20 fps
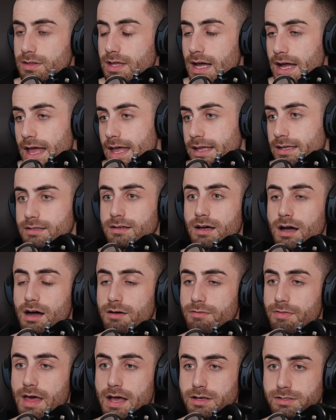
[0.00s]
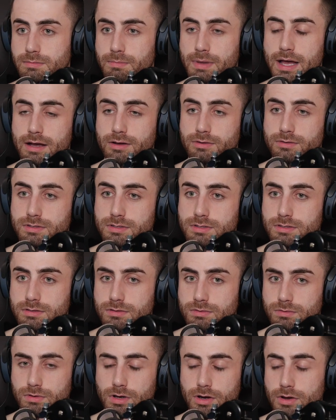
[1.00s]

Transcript: that £8,500,